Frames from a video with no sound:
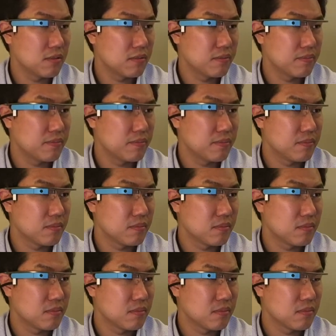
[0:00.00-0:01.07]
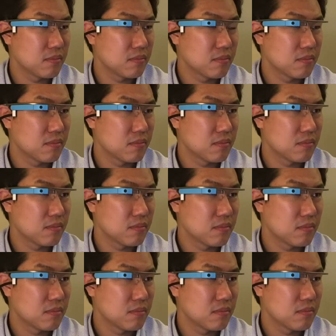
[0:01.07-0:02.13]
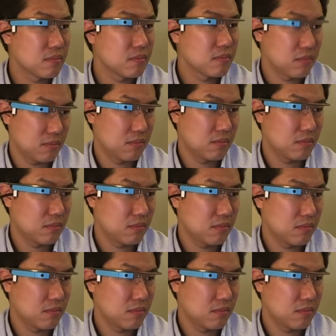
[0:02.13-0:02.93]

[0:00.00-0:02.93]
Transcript: Nobody speaks.